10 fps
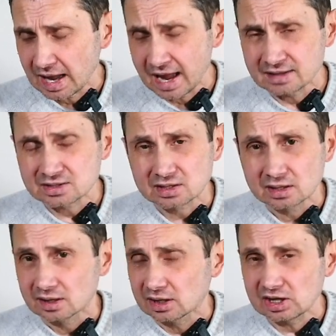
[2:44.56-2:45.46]
And
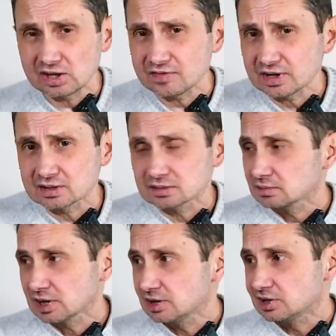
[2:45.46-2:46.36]
even
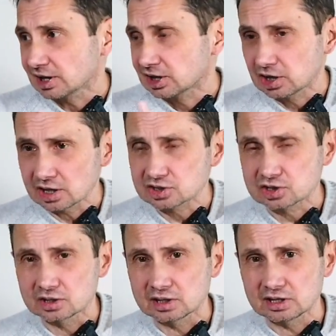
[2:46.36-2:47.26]
in the
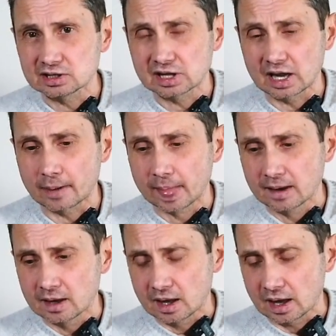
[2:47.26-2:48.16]
kitchen, in the
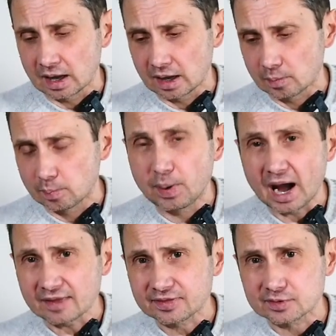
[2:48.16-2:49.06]

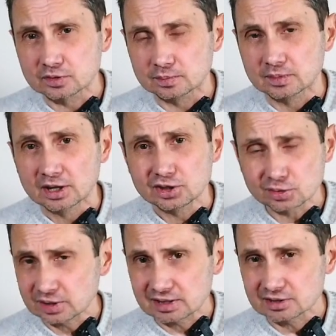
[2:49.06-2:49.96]
bathroom,
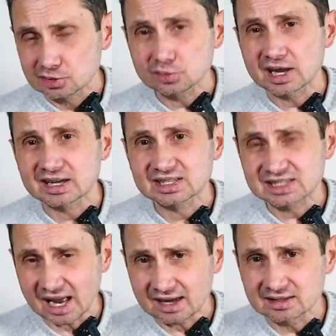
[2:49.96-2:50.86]
you can do
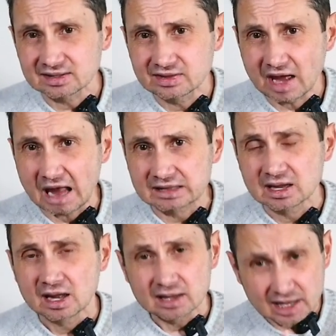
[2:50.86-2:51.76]
exactly
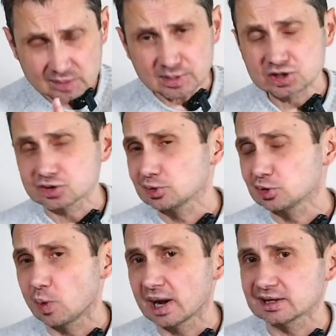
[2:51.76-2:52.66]
that. Let me show
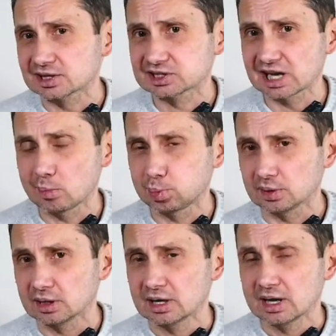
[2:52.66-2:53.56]
you one
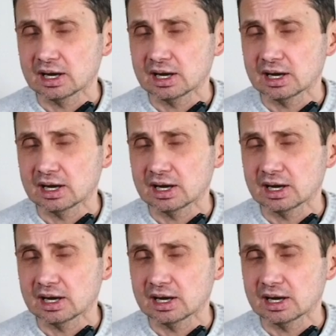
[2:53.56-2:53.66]
example.